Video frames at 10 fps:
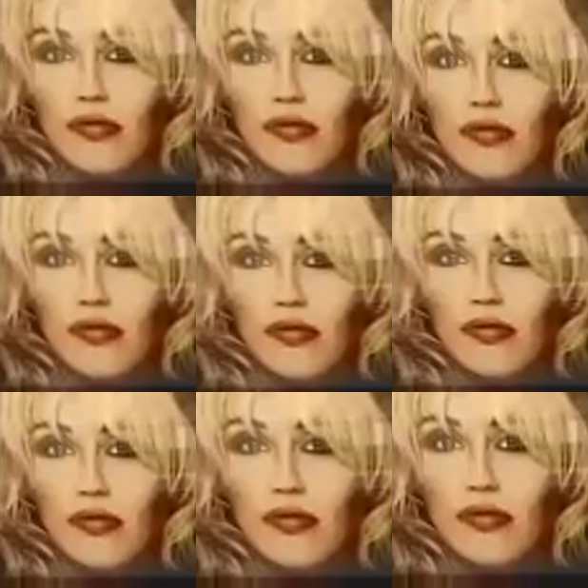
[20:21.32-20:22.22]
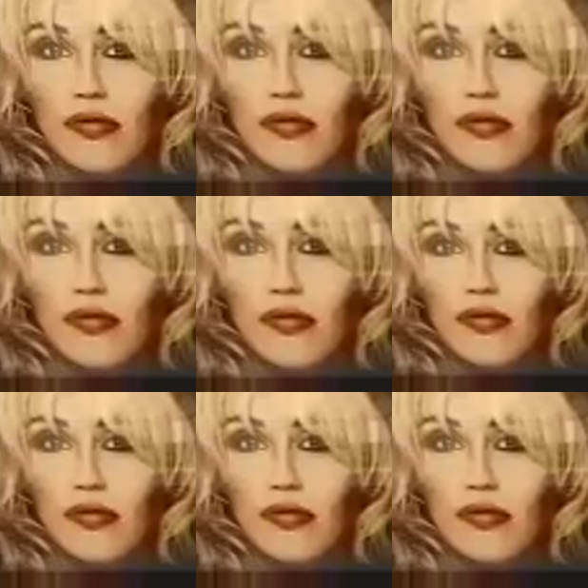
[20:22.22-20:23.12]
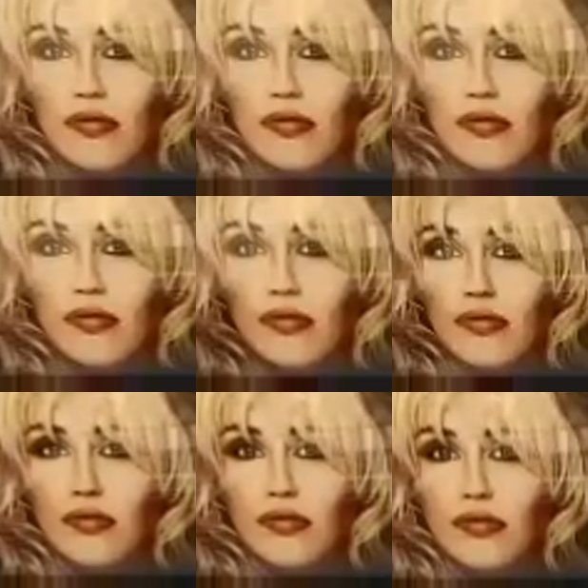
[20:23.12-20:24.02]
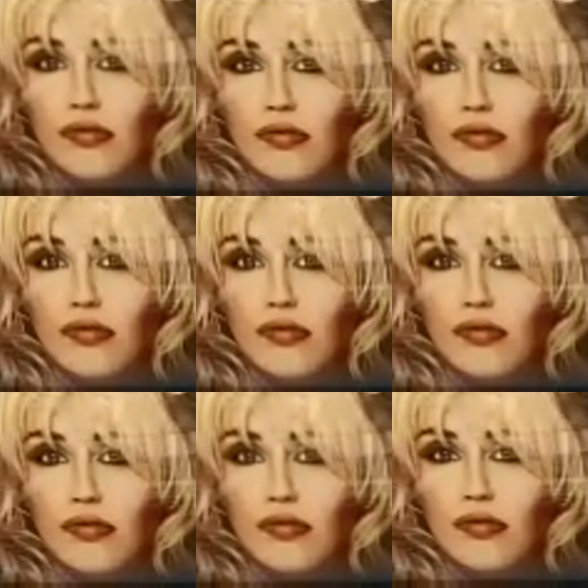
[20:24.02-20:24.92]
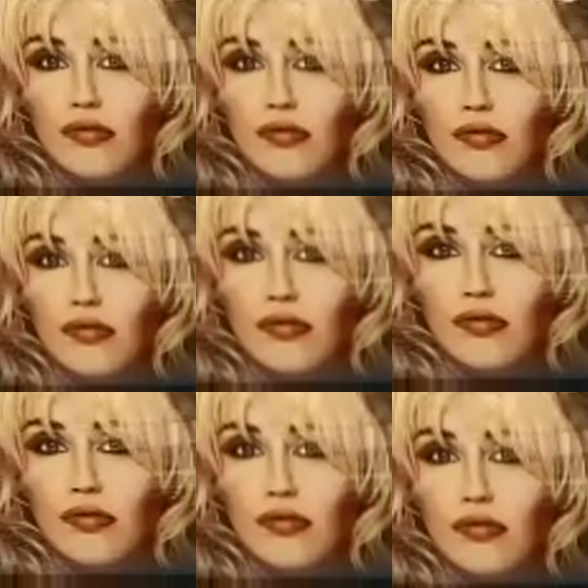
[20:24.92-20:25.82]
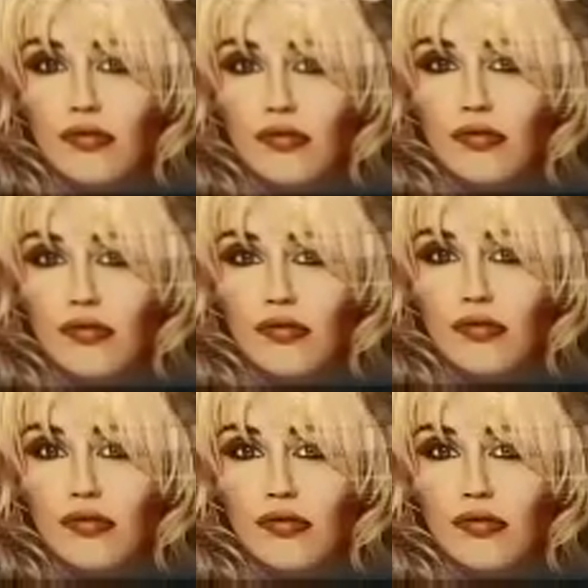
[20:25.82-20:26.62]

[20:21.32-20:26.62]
[no speech]